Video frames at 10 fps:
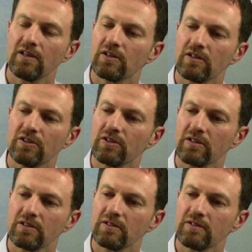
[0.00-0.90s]

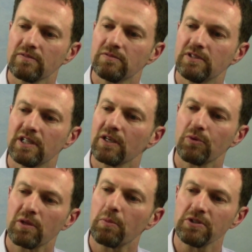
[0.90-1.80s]
You're dealing
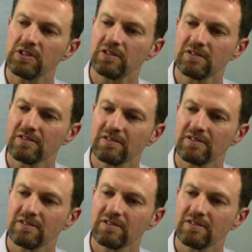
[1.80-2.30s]
with a person.